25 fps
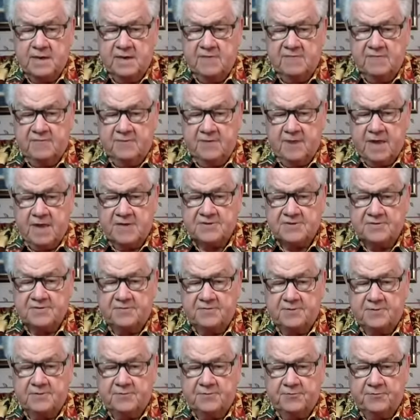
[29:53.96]
a
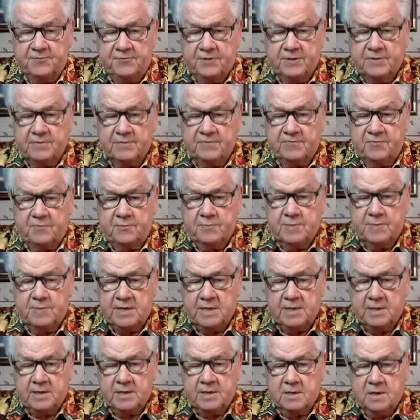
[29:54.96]
philosophy of freedom for
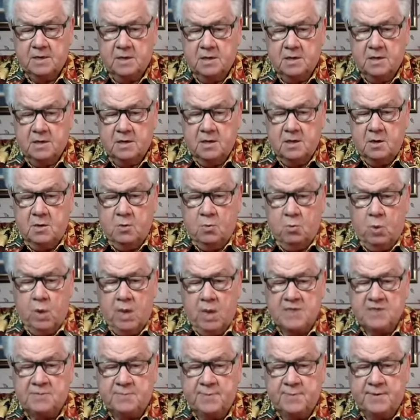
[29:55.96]
me, why
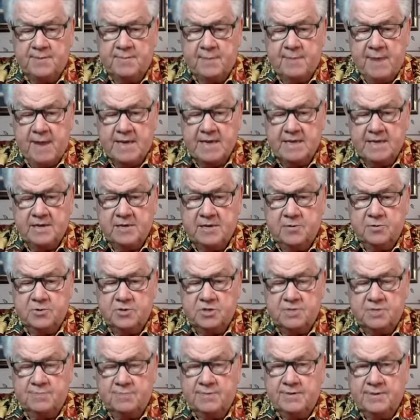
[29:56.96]
spend my
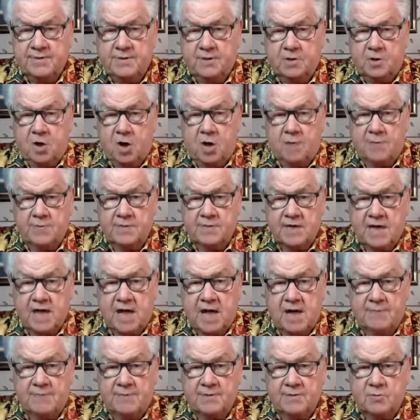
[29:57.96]
energy being a carbon
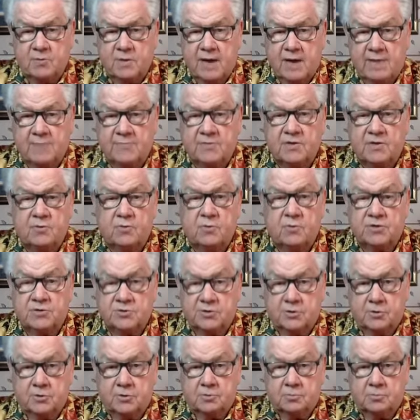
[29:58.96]
copy when I'm the
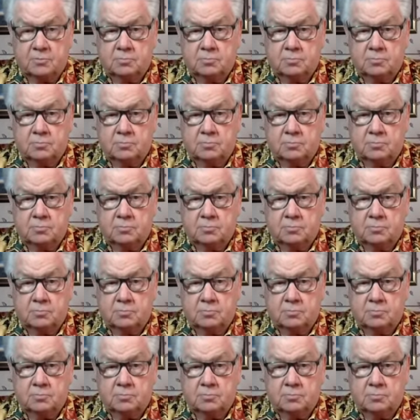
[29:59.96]
original?